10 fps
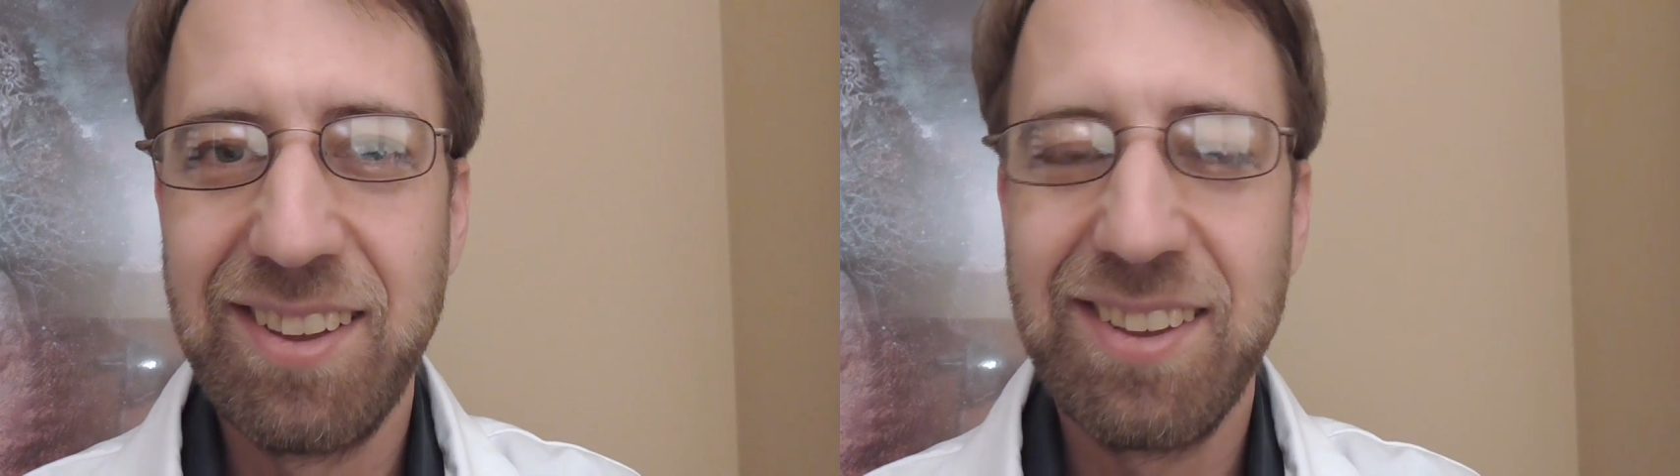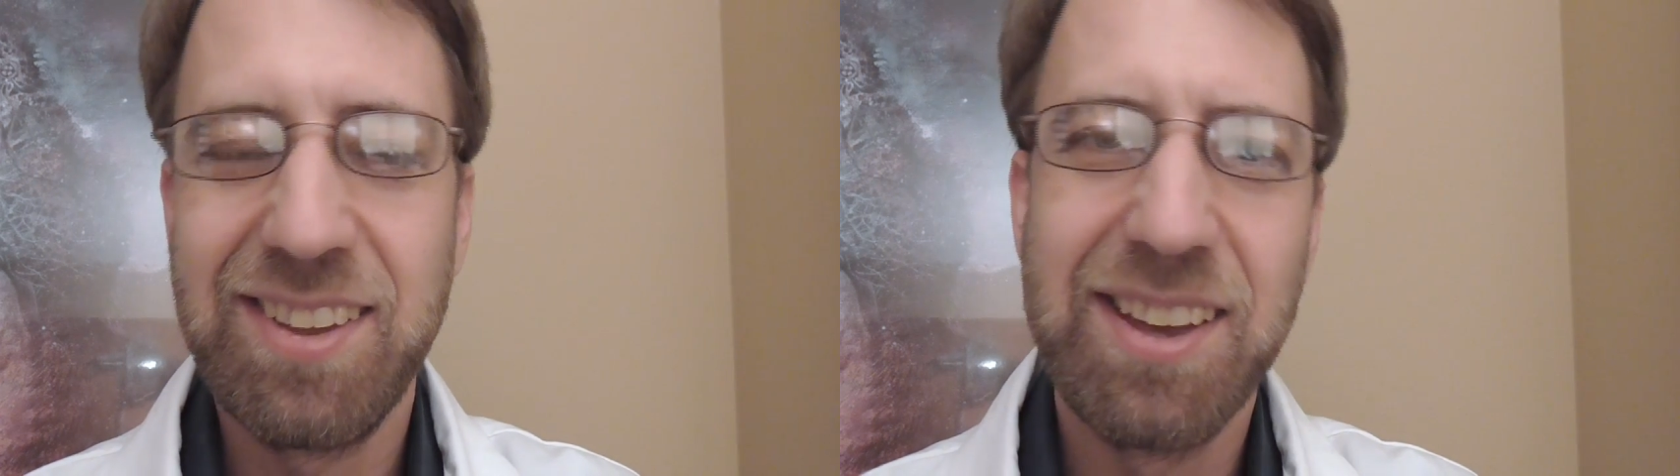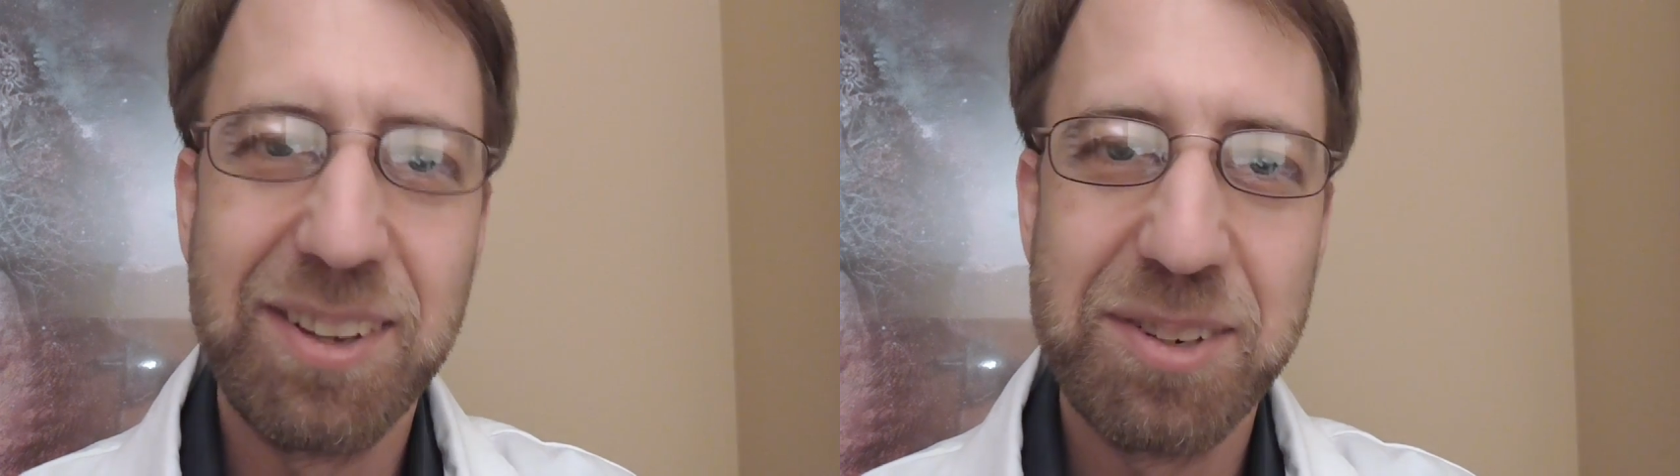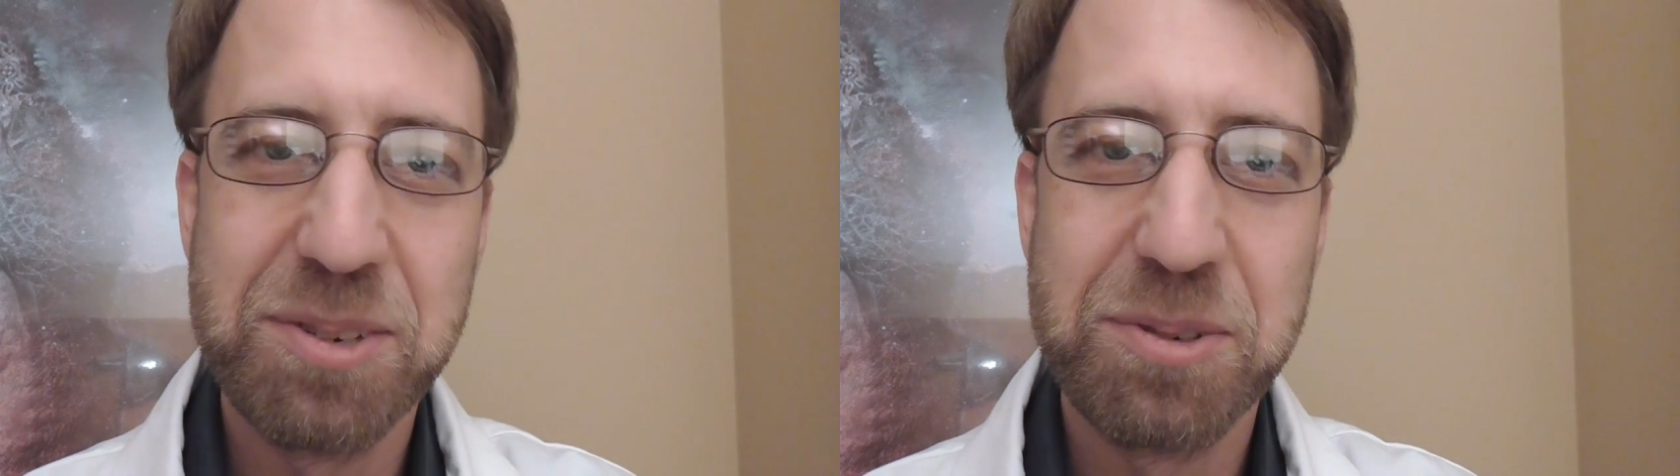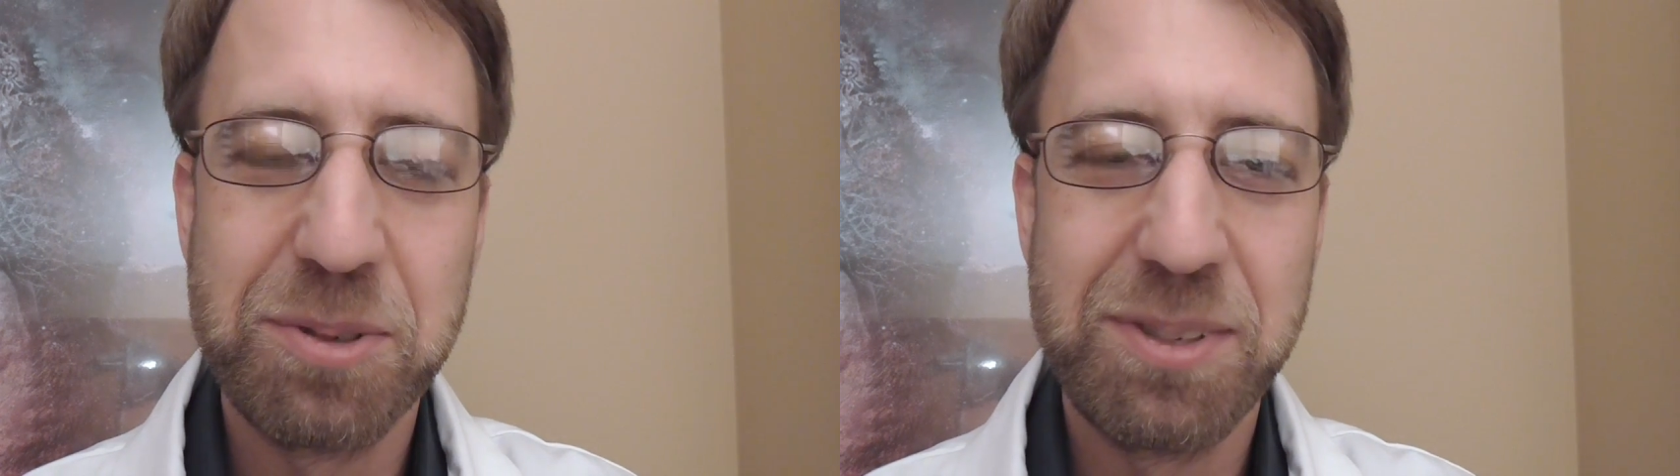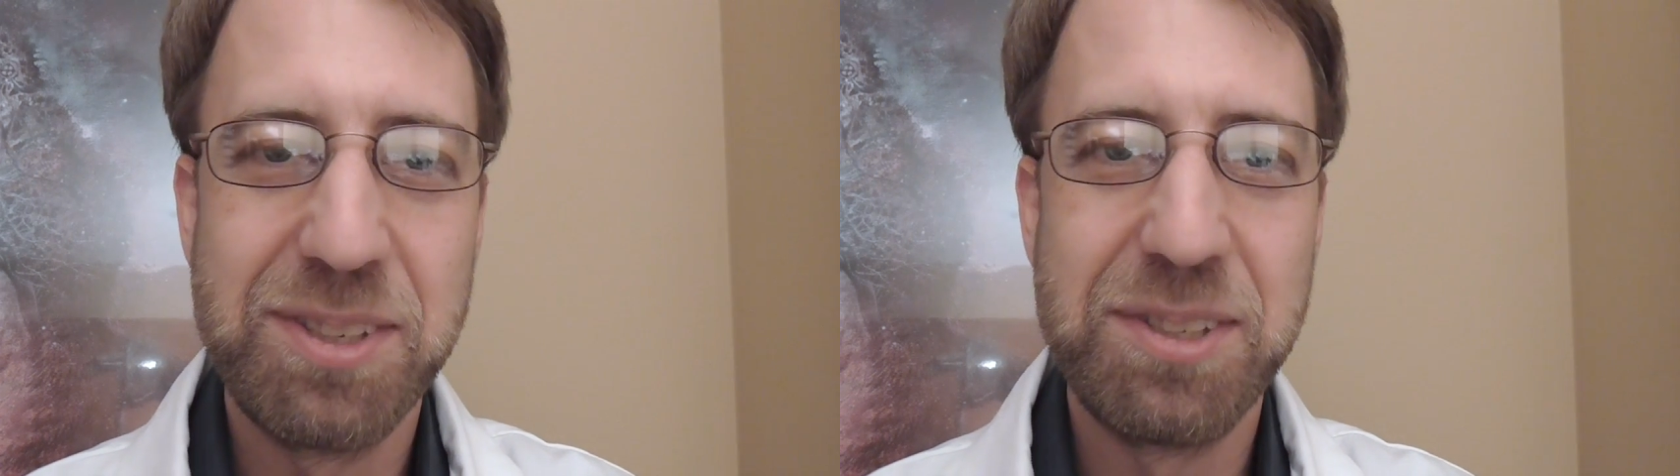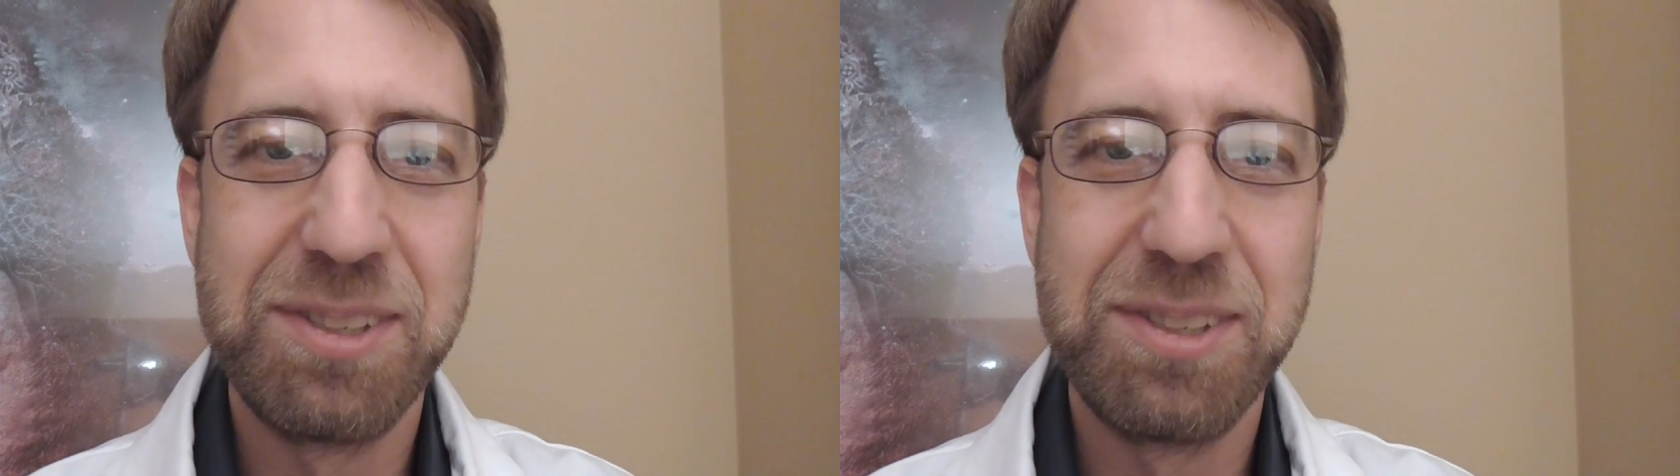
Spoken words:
Yeah, no, see,